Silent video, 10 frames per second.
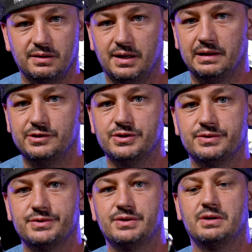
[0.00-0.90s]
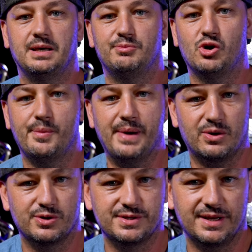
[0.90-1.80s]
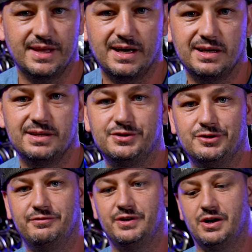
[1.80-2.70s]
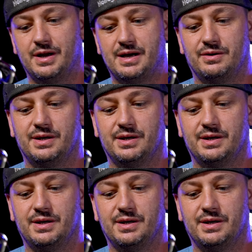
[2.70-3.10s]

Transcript: And just keep going backwards like that until you figure it out.